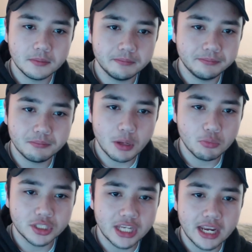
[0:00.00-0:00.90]
people
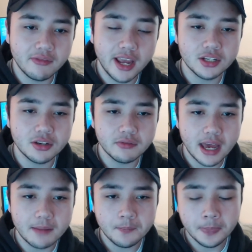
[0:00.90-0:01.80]
take advantage of
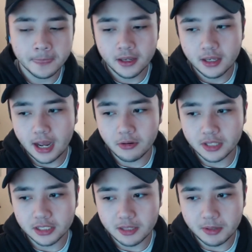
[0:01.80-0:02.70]
that. I don't
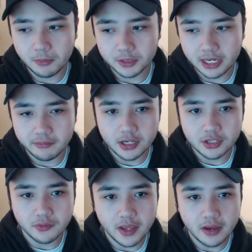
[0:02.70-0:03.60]
think that people take advantage
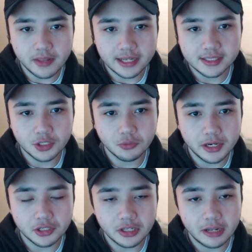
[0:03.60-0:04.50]
of, of that
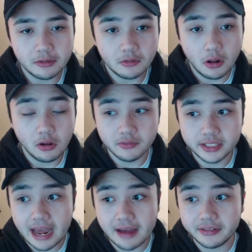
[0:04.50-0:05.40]
situation that all of us
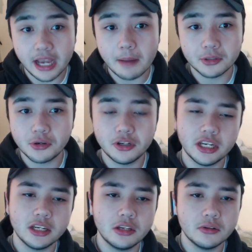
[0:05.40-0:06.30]
have the opportunity
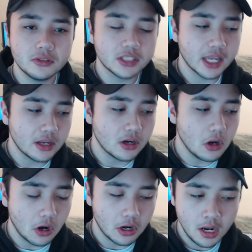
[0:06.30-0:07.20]
to use. Like there
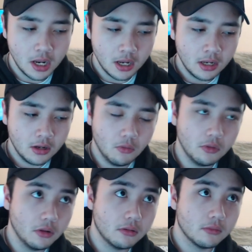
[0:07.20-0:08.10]
are
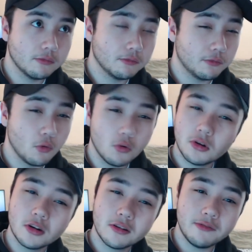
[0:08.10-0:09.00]
four
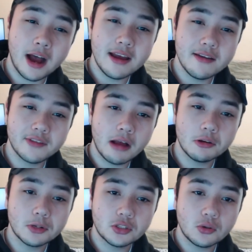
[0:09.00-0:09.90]
or five comic
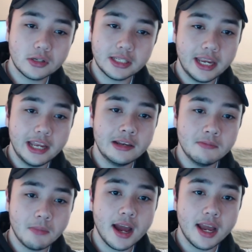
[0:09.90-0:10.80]
book stores in
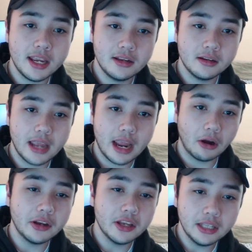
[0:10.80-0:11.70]
my
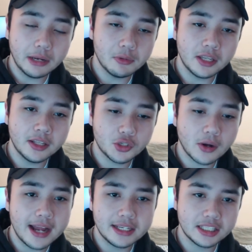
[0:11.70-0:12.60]
area, like within the
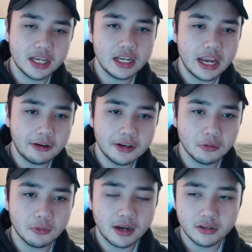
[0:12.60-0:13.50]
Tri City area or
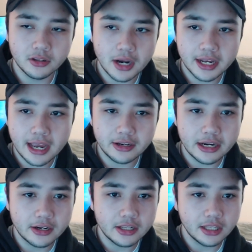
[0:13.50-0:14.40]
whatever, the Tri County area. Like,